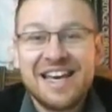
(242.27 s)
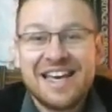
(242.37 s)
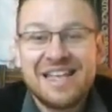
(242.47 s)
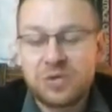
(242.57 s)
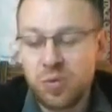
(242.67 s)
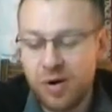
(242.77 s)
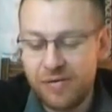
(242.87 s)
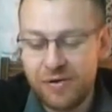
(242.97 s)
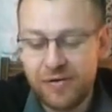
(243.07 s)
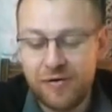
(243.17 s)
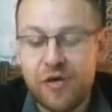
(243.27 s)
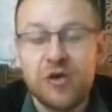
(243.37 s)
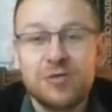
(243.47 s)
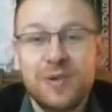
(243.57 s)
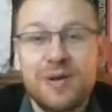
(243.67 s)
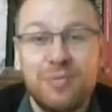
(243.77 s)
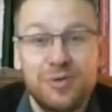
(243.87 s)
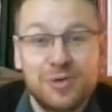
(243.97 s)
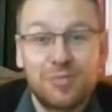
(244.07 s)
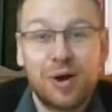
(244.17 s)
He is one of the first people
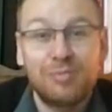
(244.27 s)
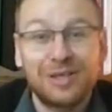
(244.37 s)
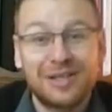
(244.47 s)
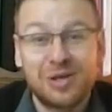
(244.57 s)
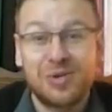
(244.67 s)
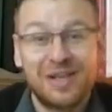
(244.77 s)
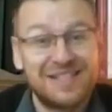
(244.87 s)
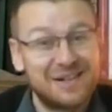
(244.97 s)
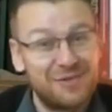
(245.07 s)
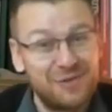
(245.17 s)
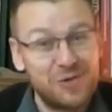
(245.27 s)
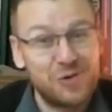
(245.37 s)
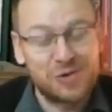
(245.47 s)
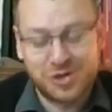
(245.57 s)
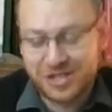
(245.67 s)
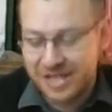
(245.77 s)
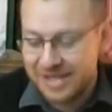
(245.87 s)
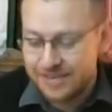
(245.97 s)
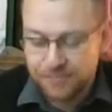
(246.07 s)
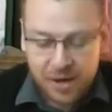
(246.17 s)
to probably do this in a few hundred years.